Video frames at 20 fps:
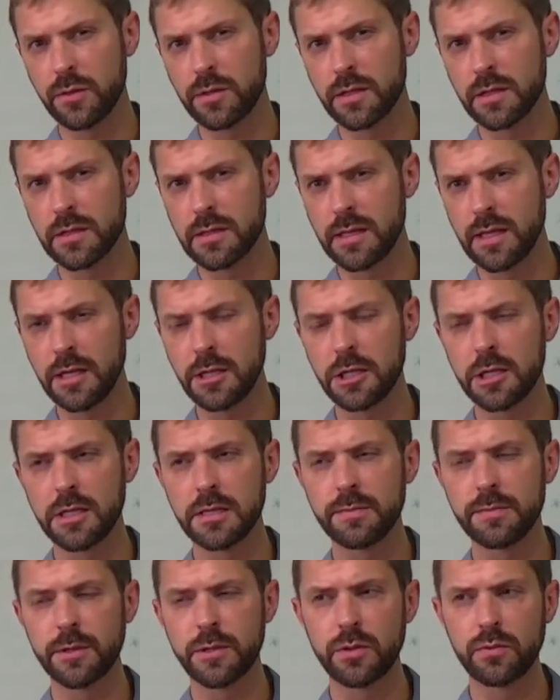distinctions,
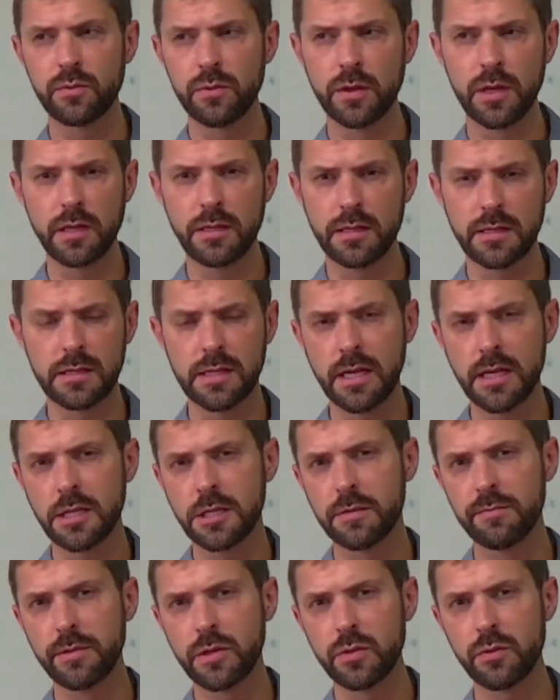the distinction
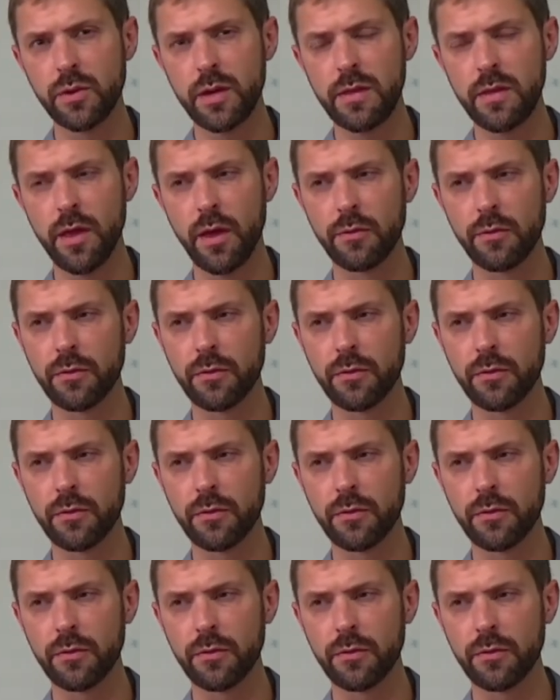between those.